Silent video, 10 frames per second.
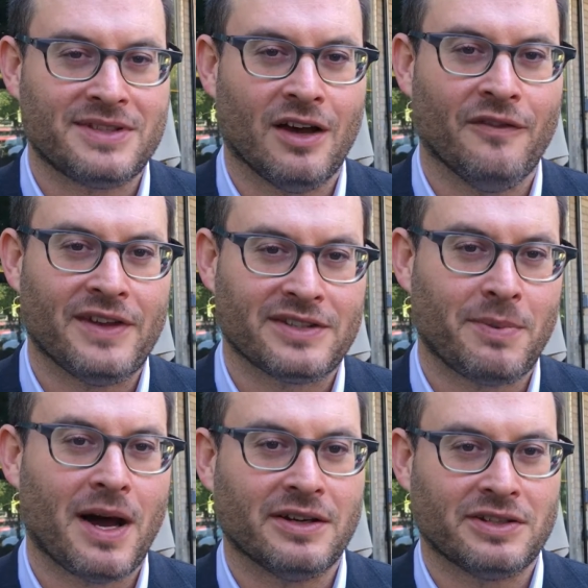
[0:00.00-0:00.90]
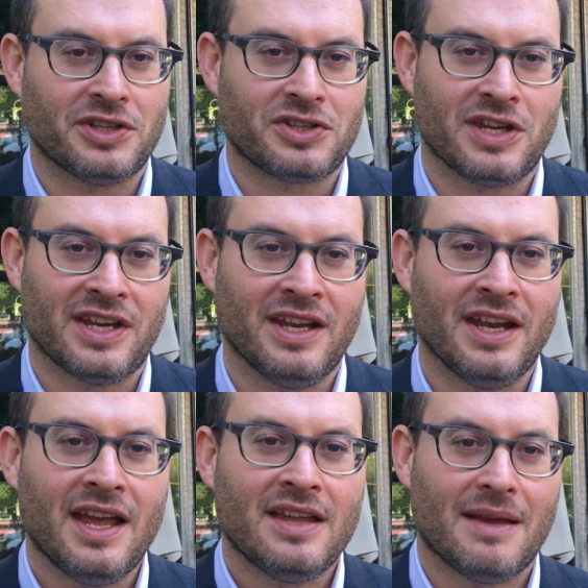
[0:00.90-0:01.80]
himself as a
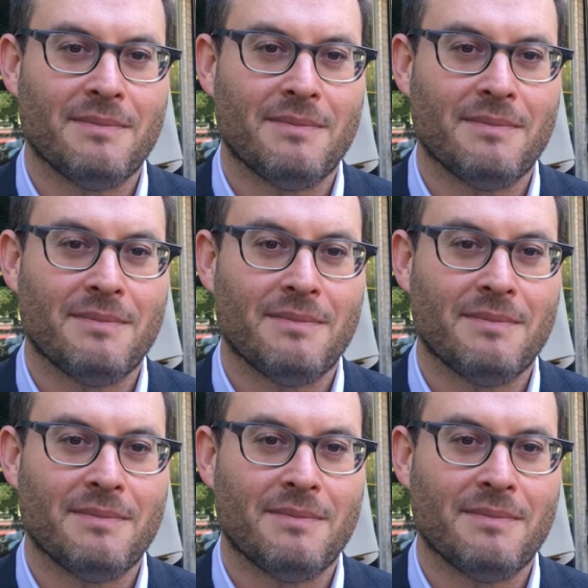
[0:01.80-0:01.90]
politician,